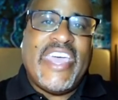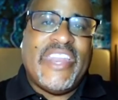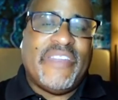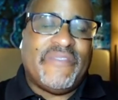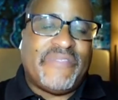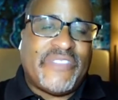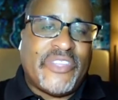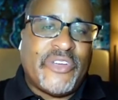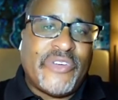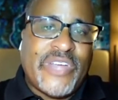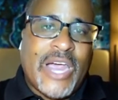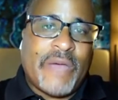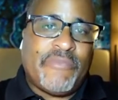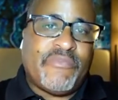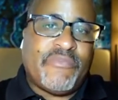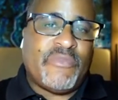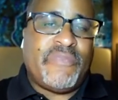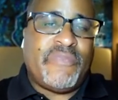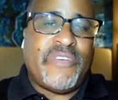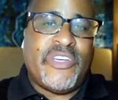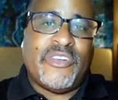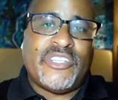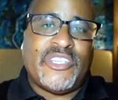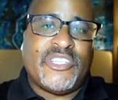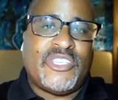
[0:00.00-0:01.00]
And if they're not
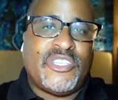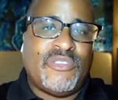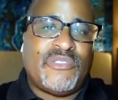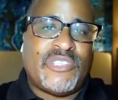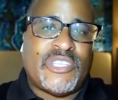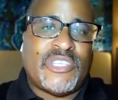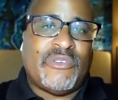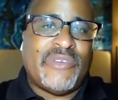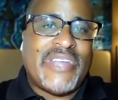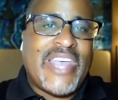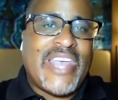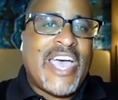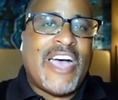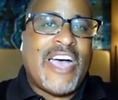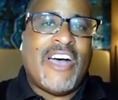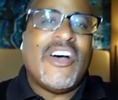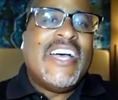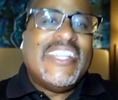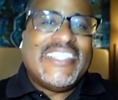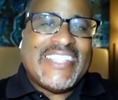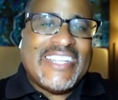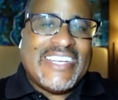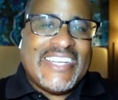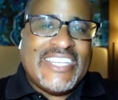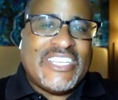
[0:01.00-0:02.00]
prepared to do so now,
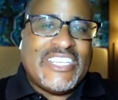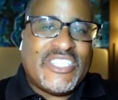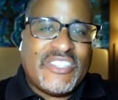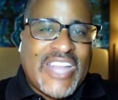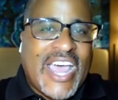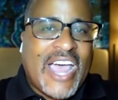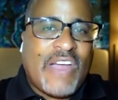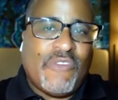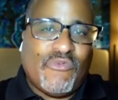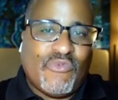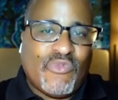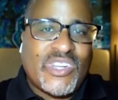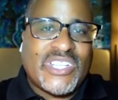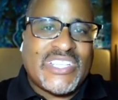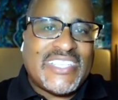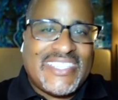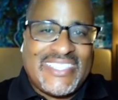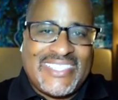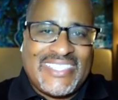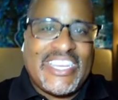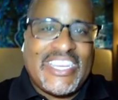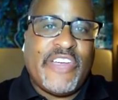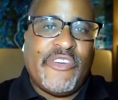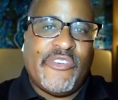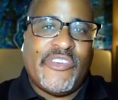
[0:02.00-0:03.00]
then he's not really
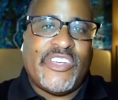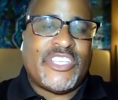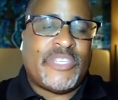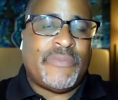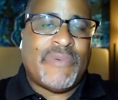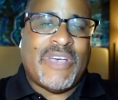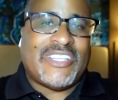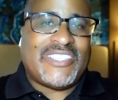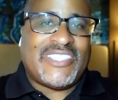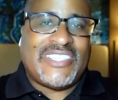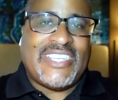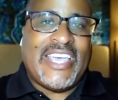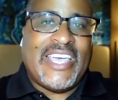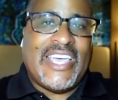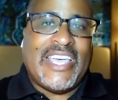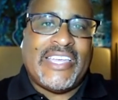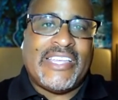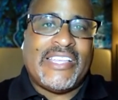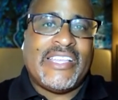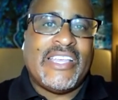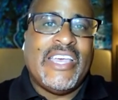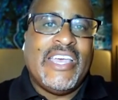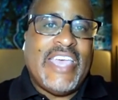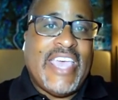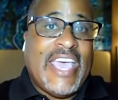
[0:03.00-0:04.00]
serious about
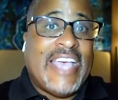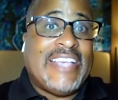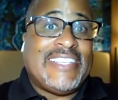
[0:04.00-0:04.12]
saying,